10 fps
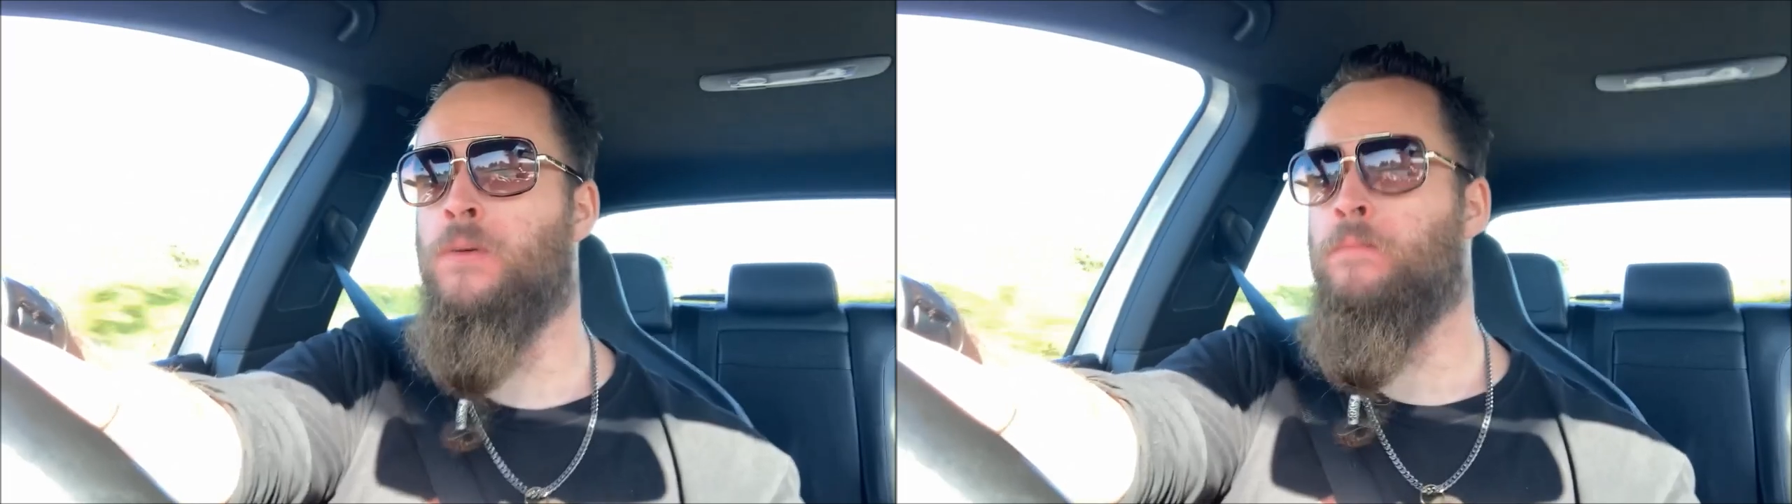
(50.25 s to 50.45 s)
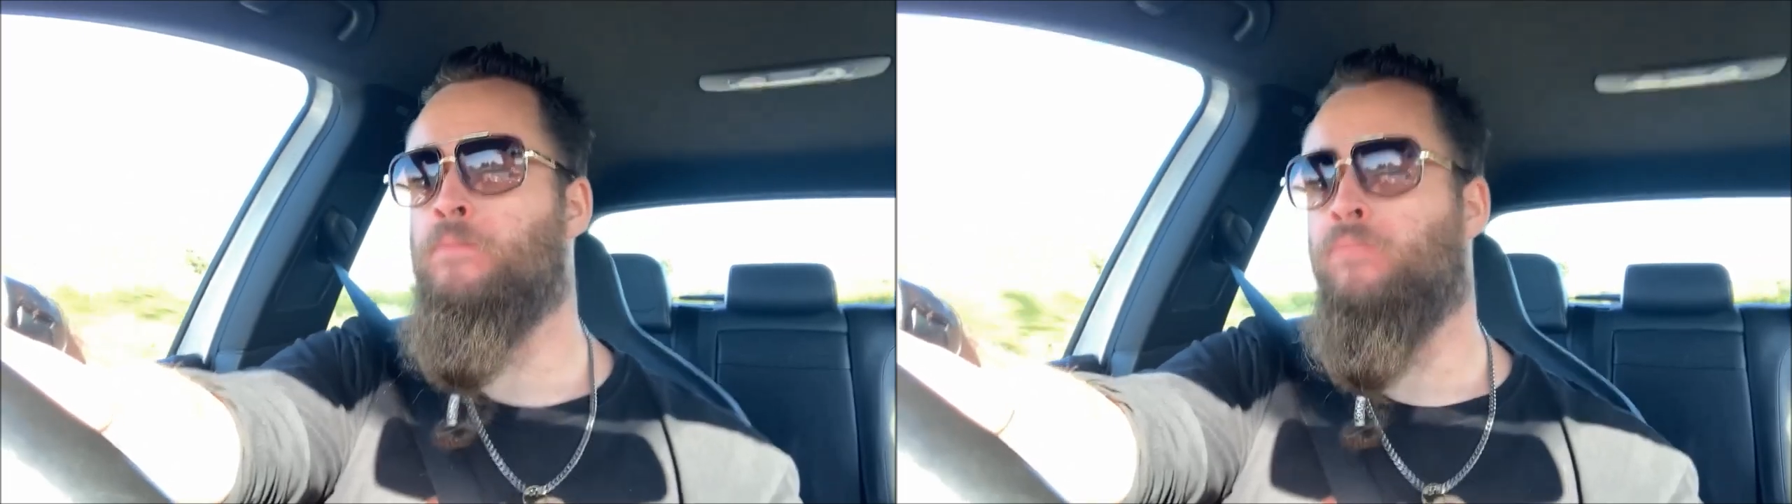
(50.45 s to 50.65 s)

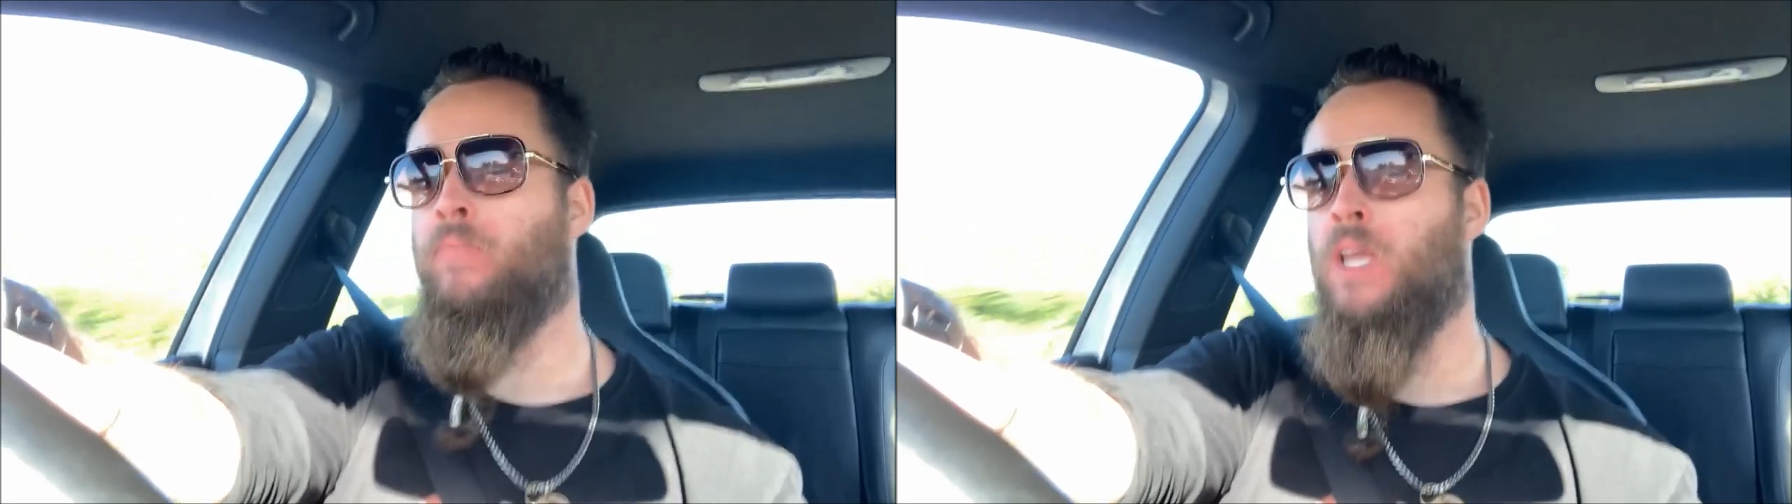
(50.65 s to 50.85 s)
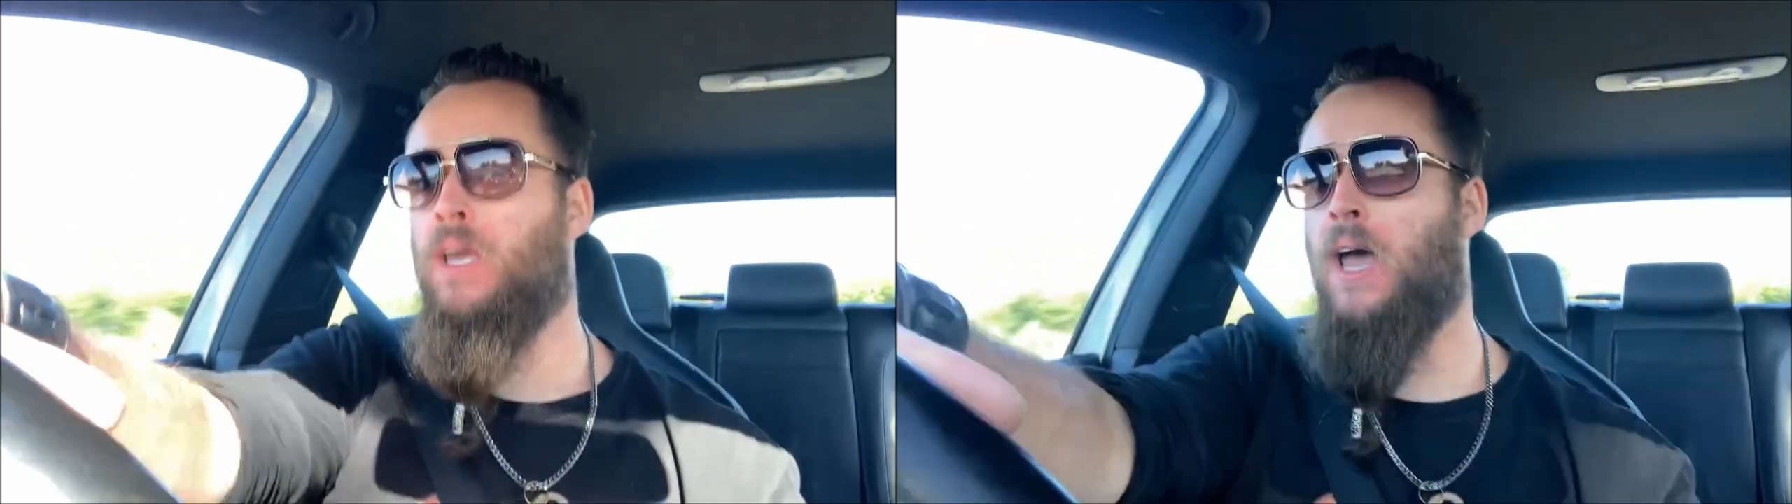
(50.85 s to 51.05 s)

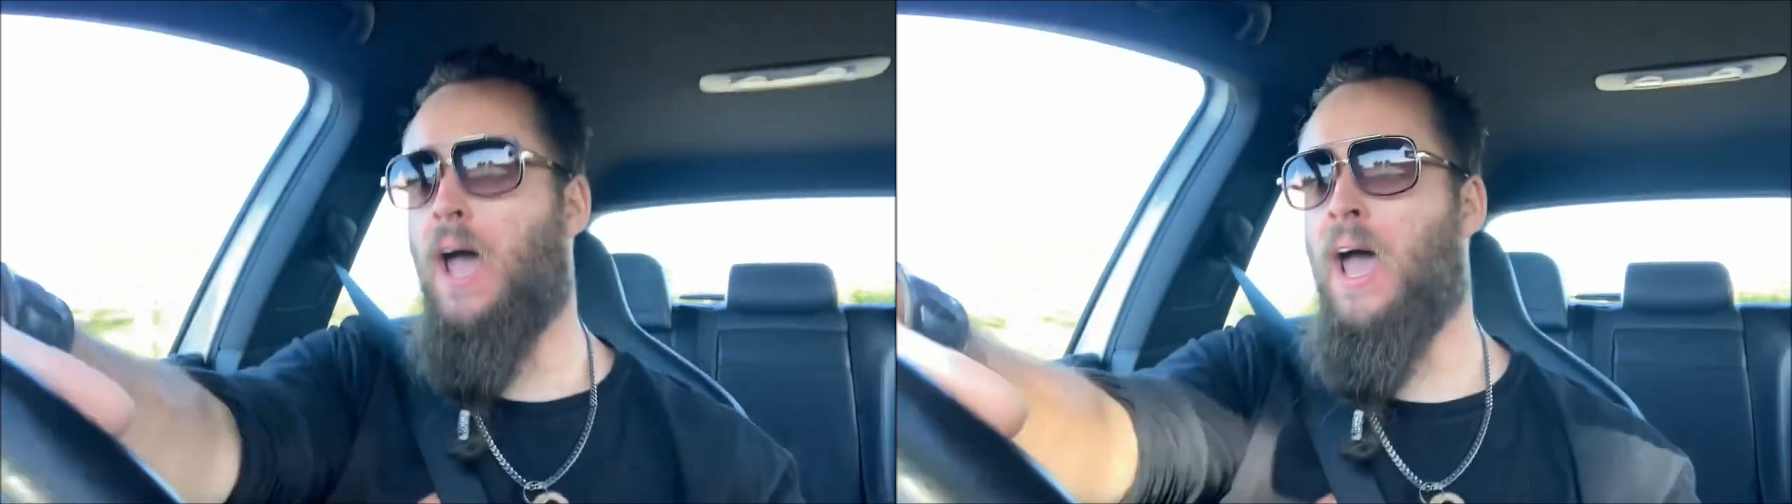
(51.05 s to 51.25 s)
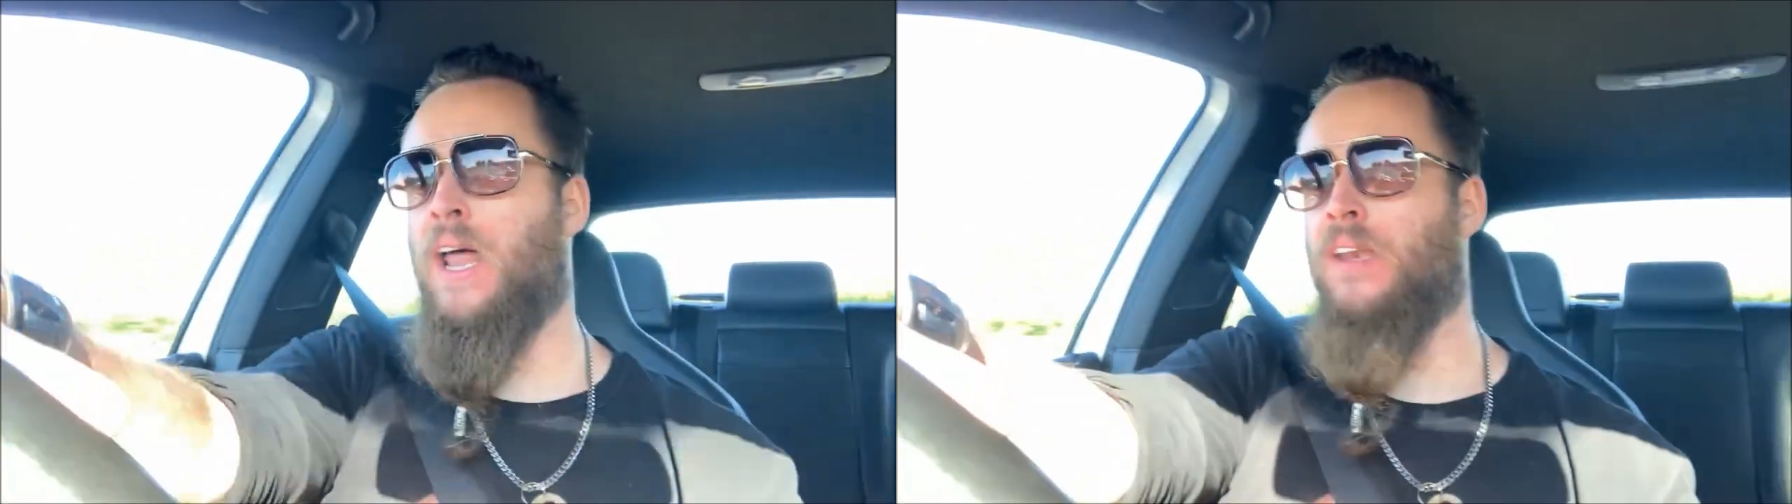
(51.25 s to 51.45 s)

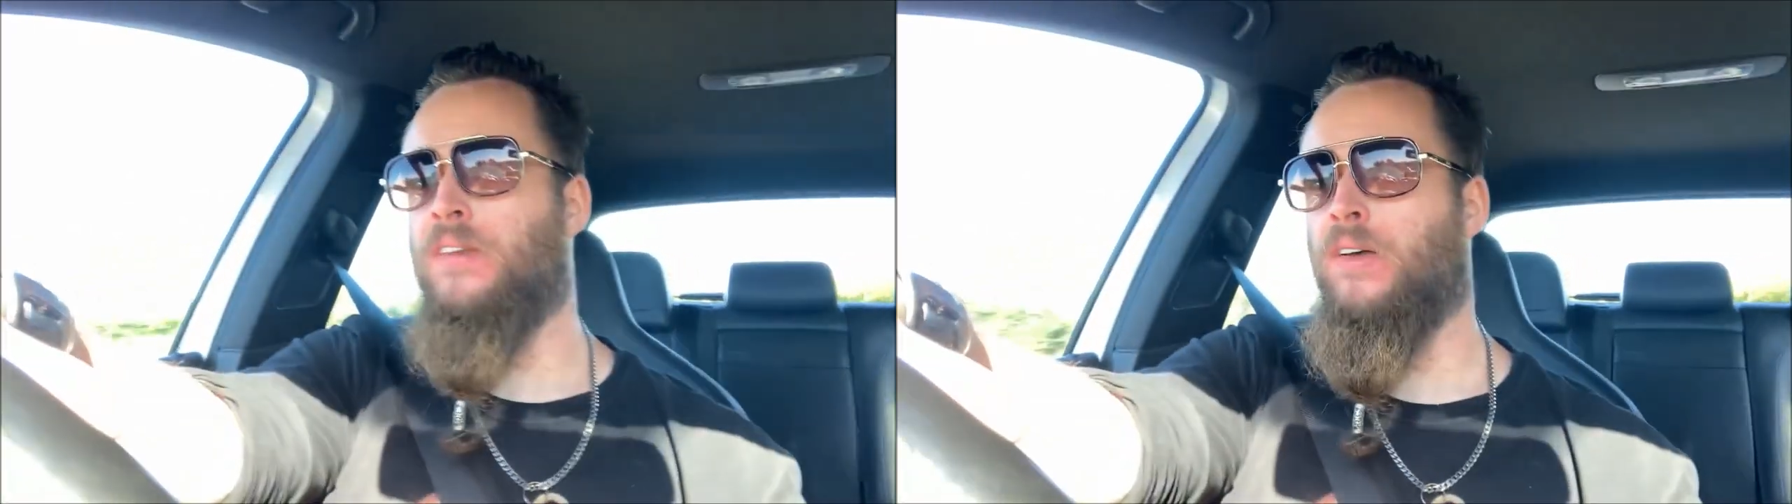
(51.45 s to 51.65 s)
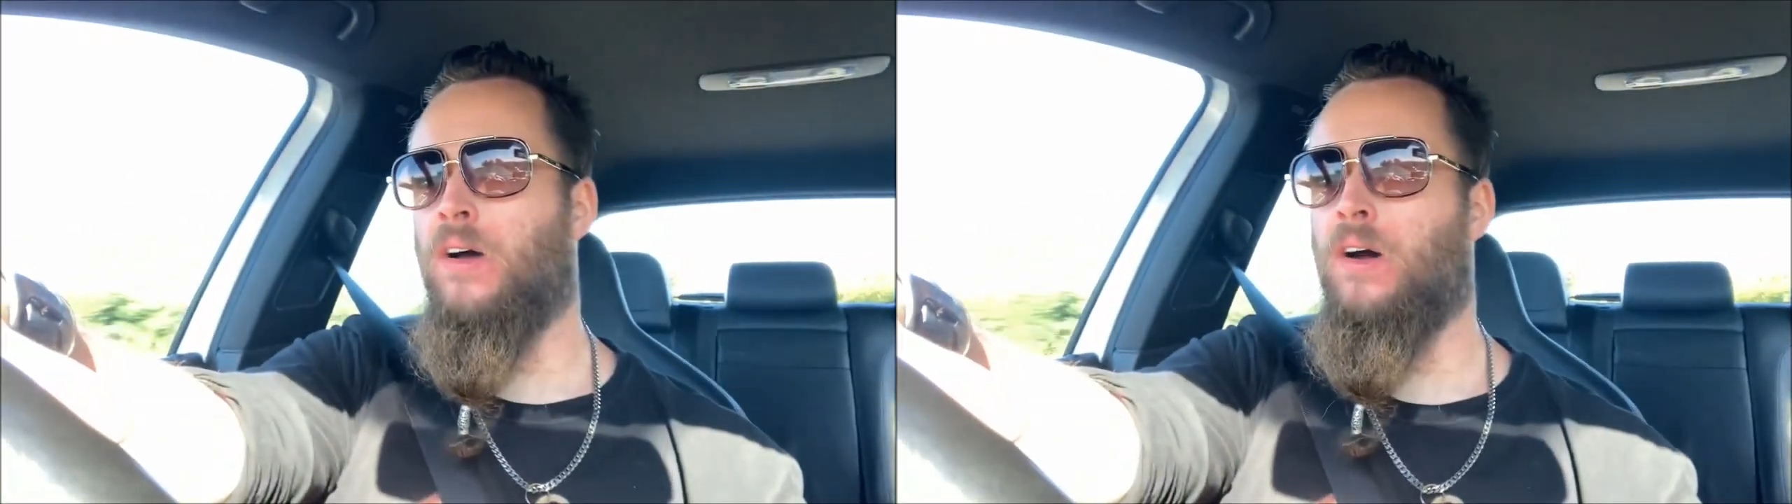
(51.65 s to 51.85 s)

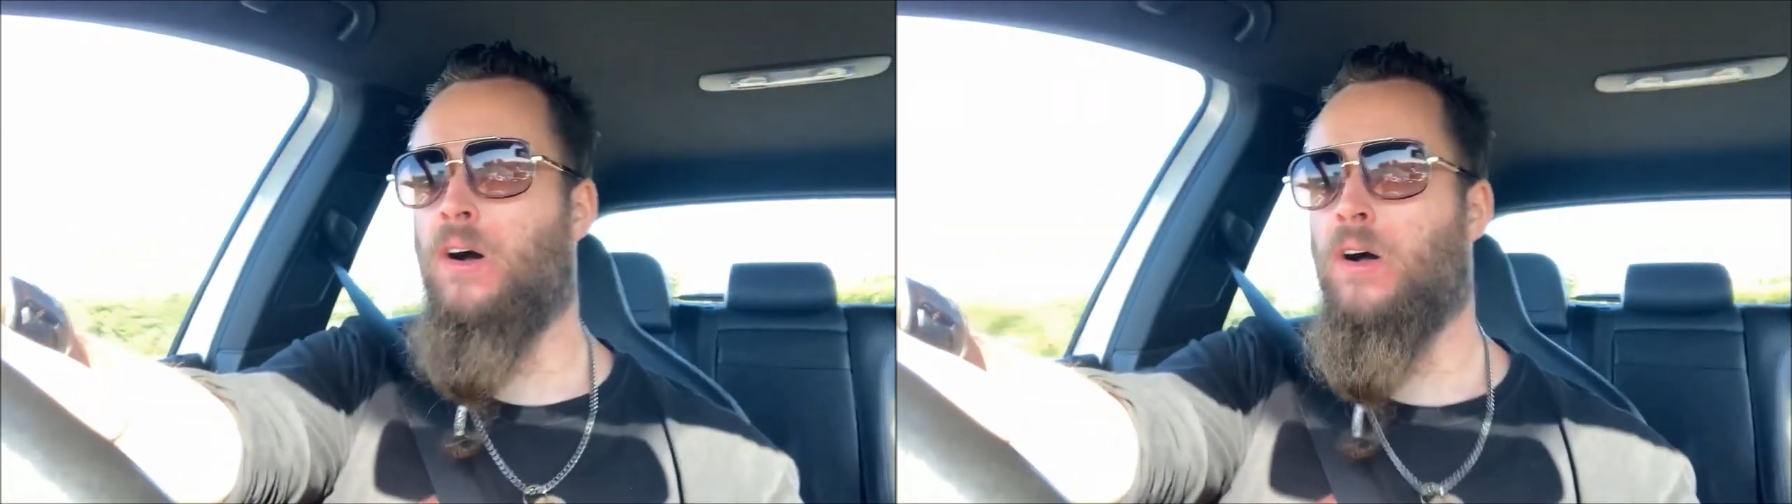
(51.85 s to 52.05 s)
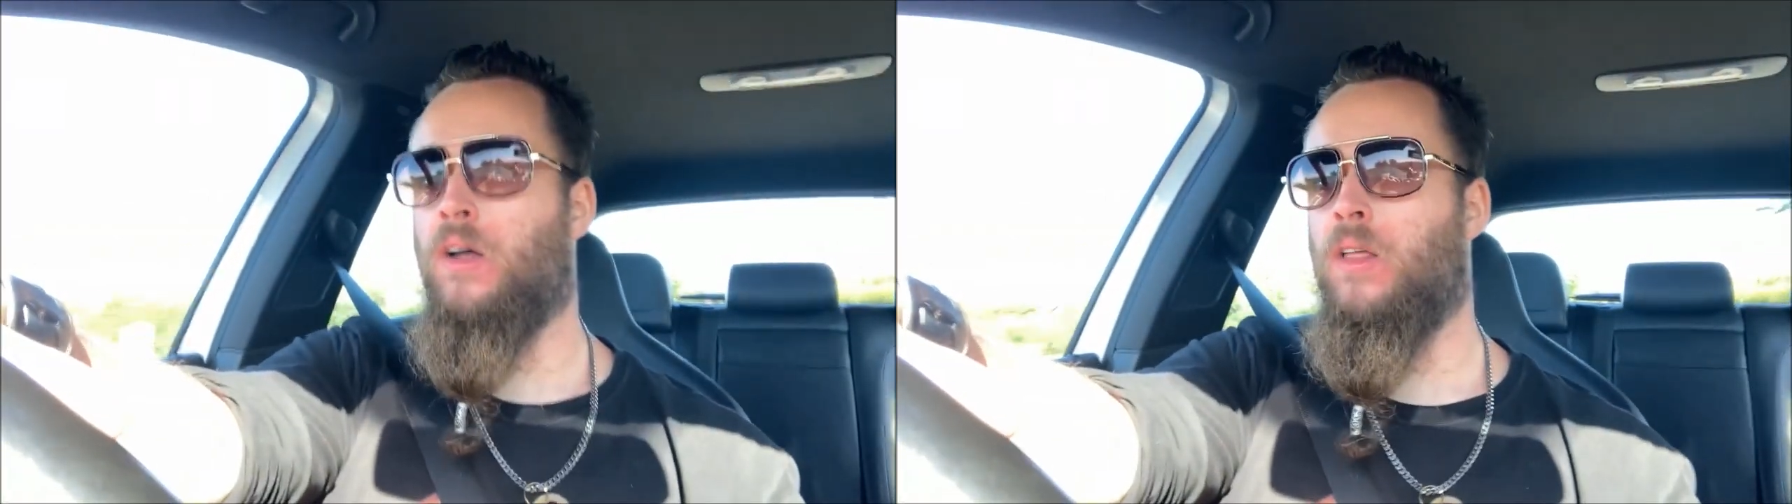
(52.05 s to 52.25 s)
And uh,